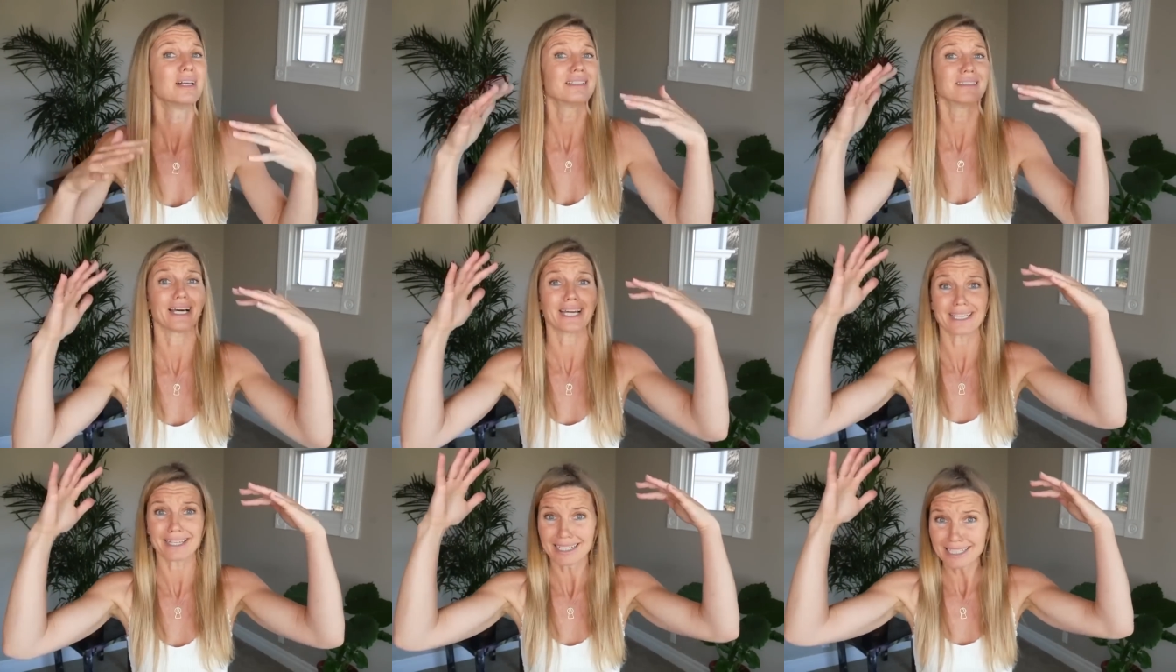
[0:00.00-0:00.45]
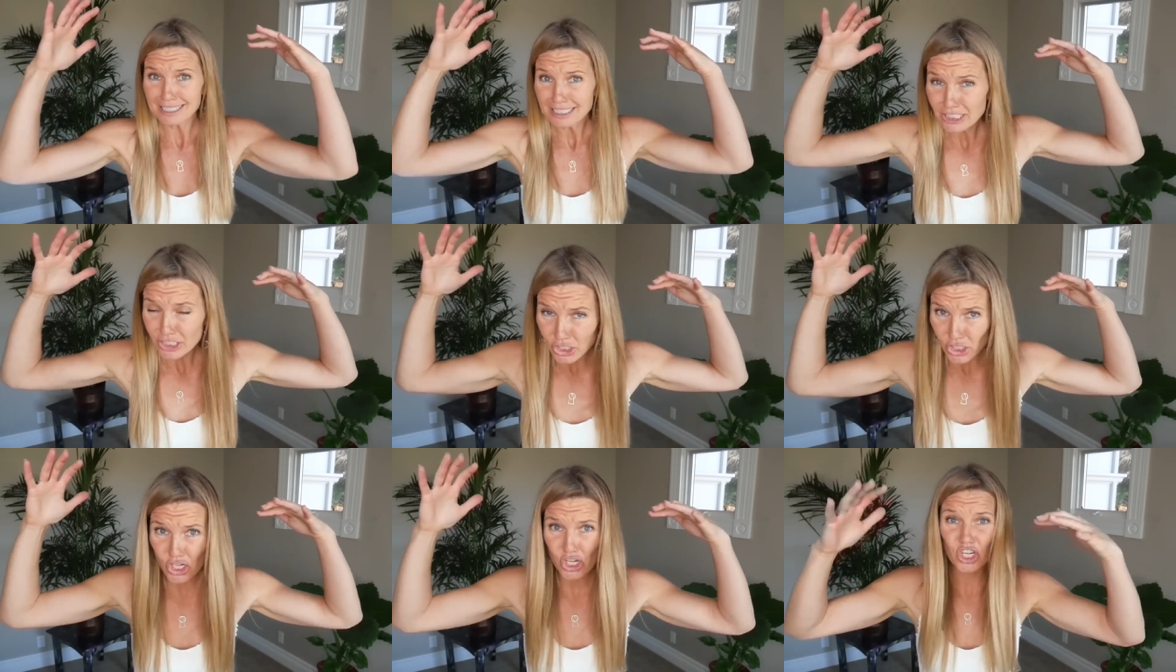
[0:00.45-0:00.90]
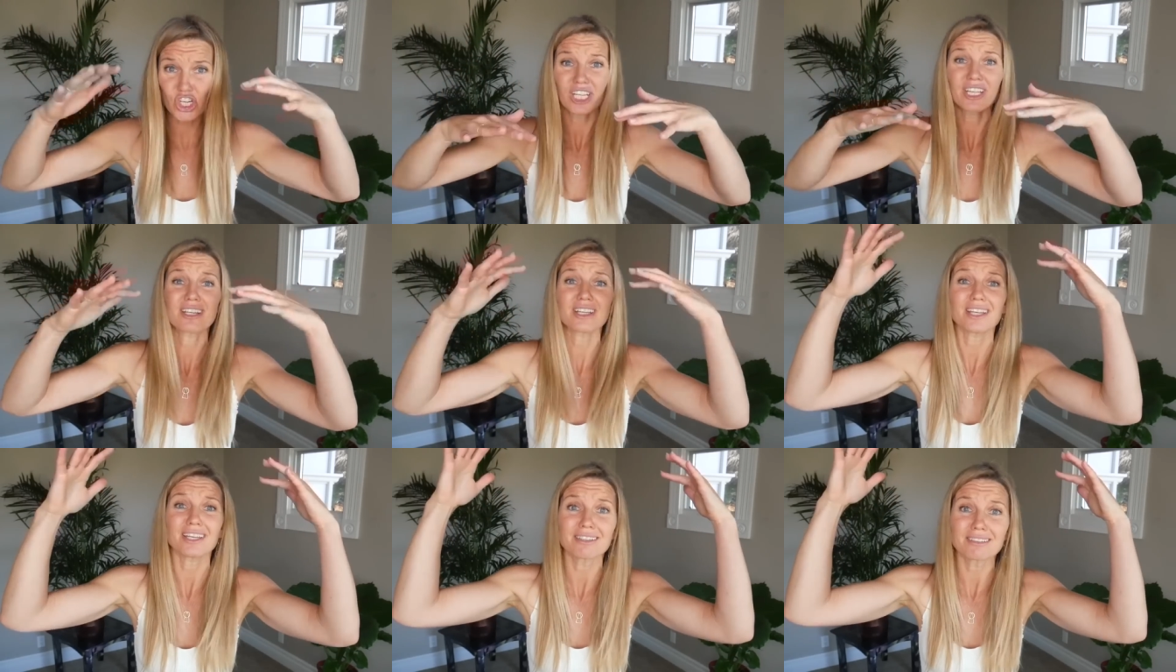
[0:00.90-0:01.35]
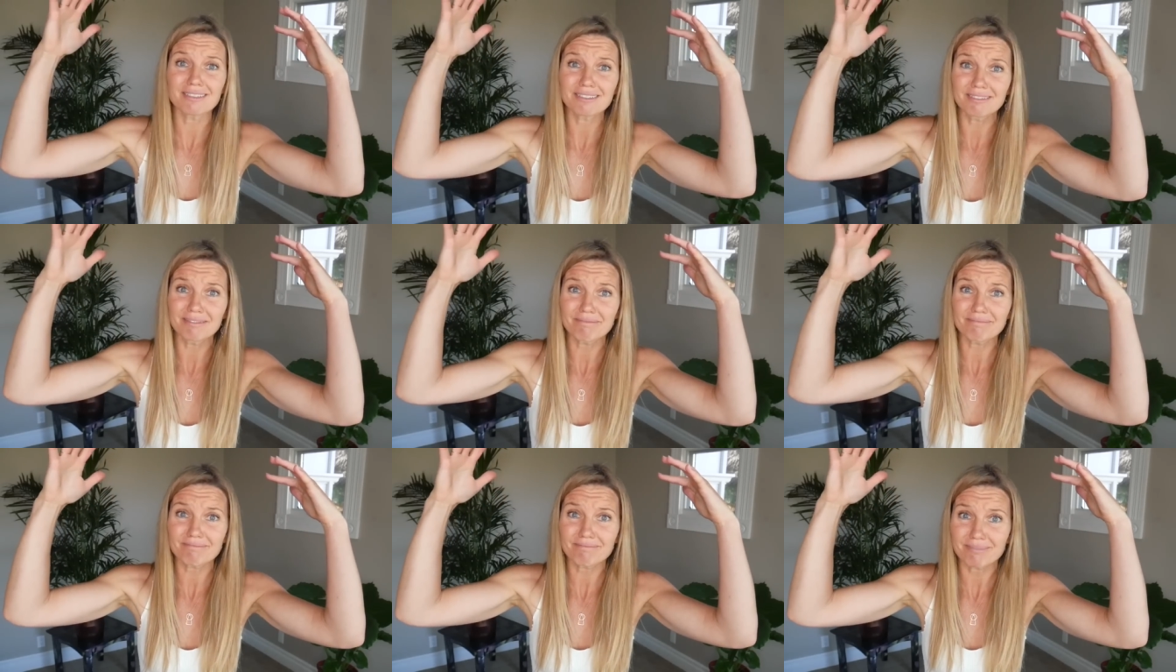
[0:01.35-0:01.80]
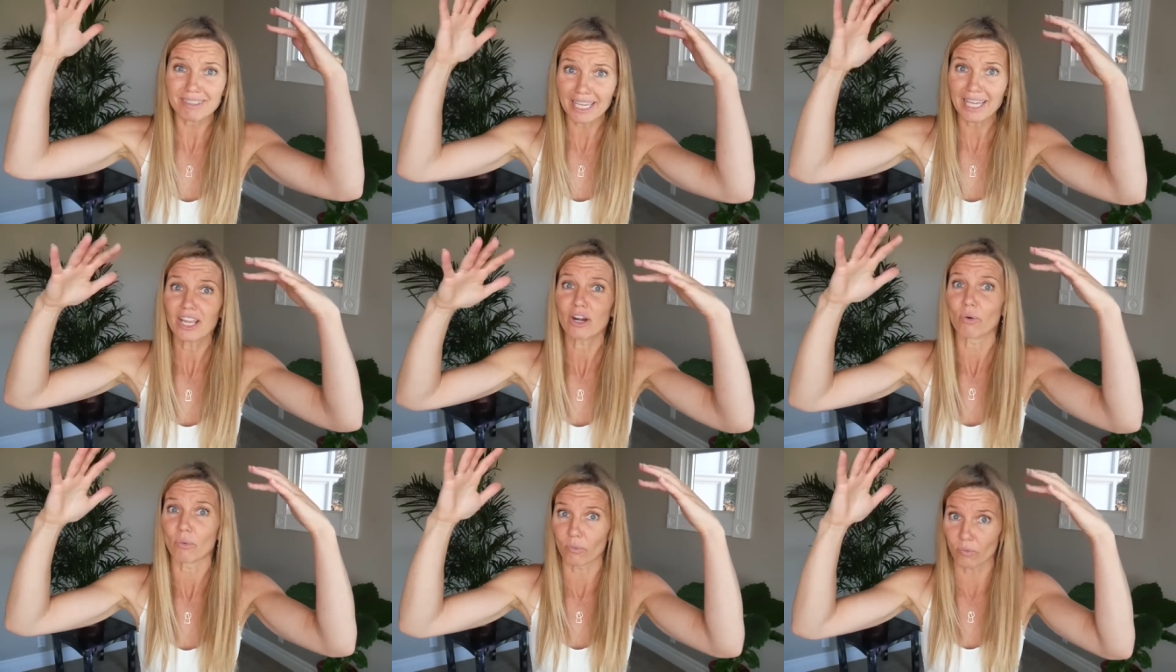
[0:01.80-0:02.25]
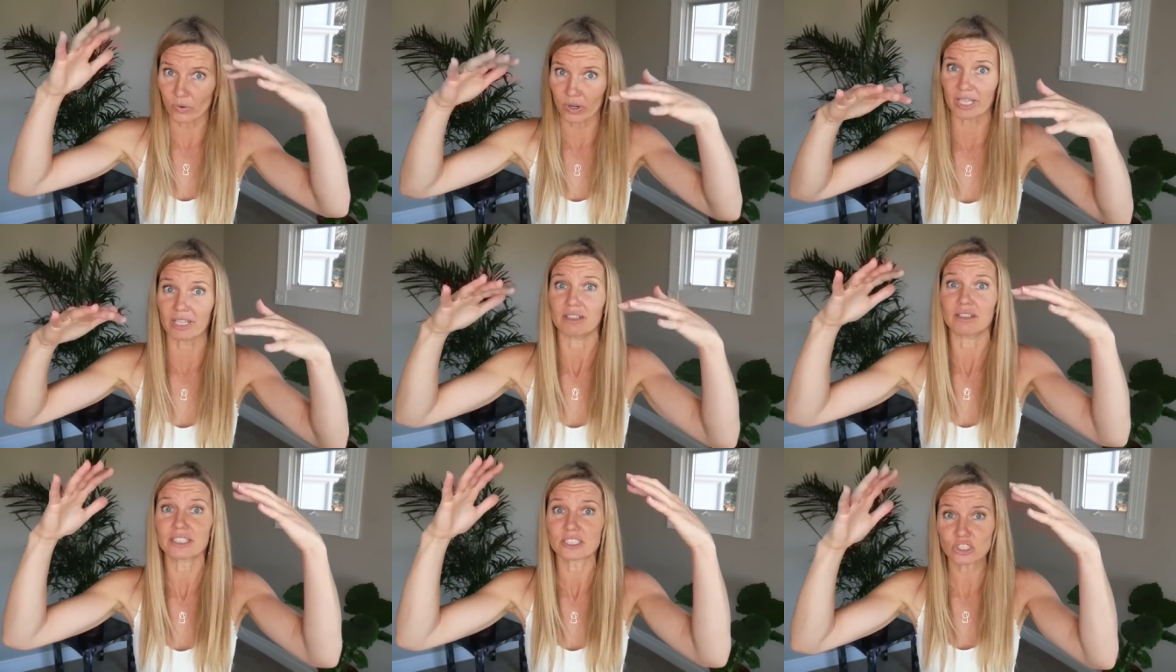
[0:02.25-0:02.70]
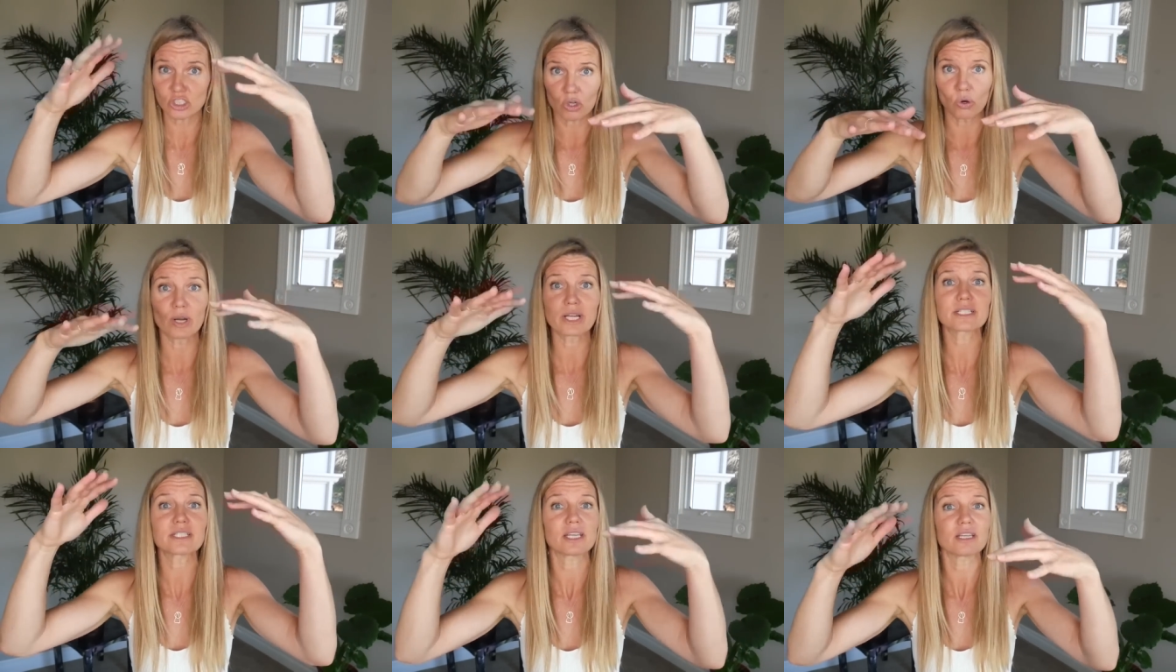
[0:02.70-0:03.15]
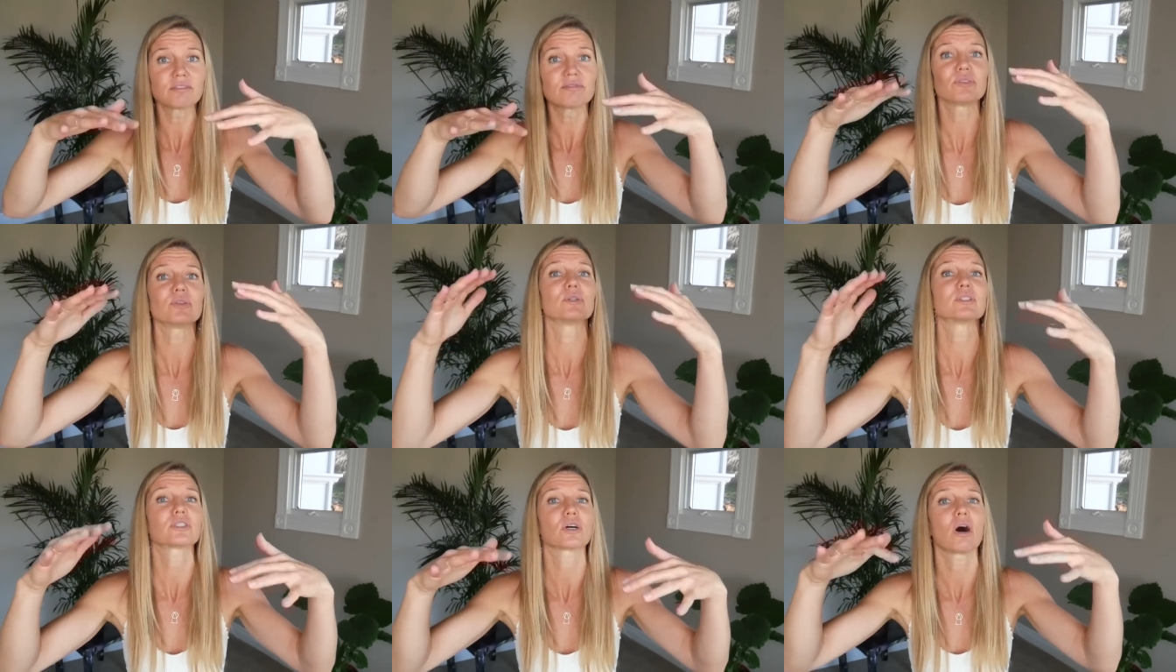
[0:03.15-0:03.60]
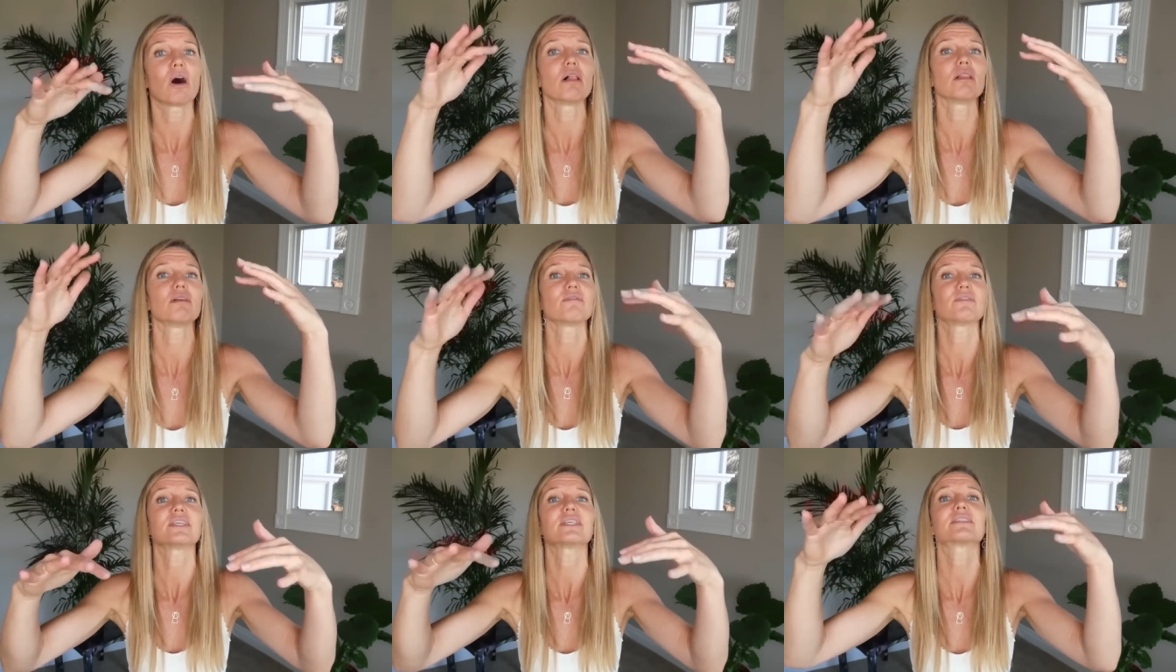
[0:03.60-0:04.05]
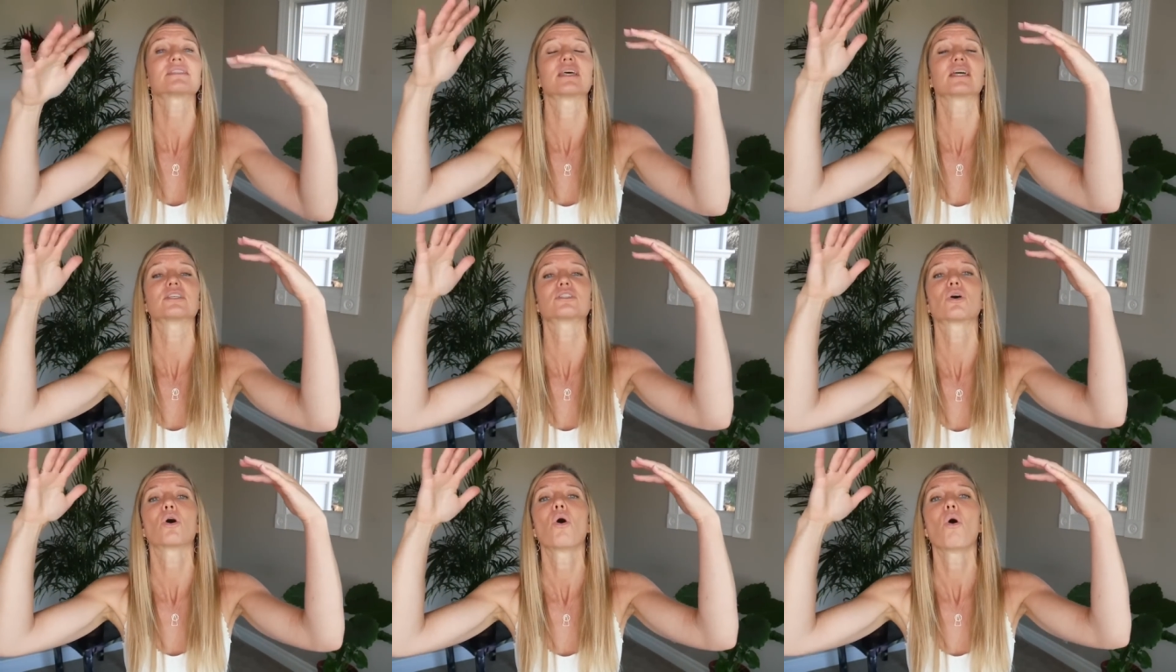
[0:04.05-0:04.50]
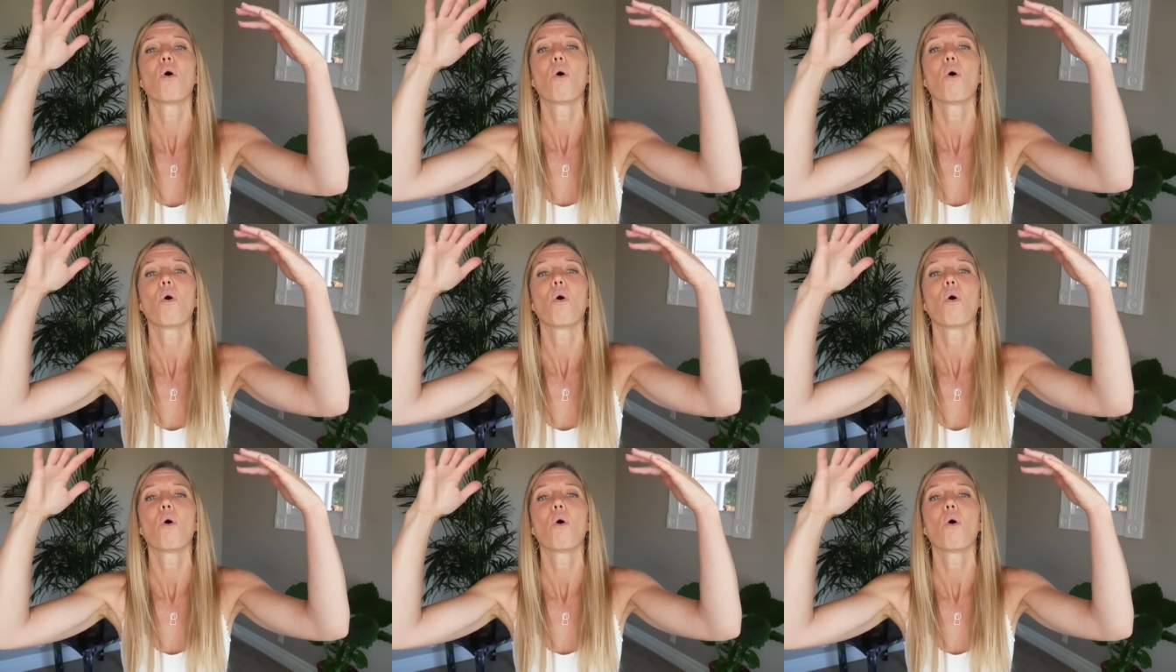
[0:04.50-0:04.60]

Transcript: Like, shit is getting real. It's going to influence all of these things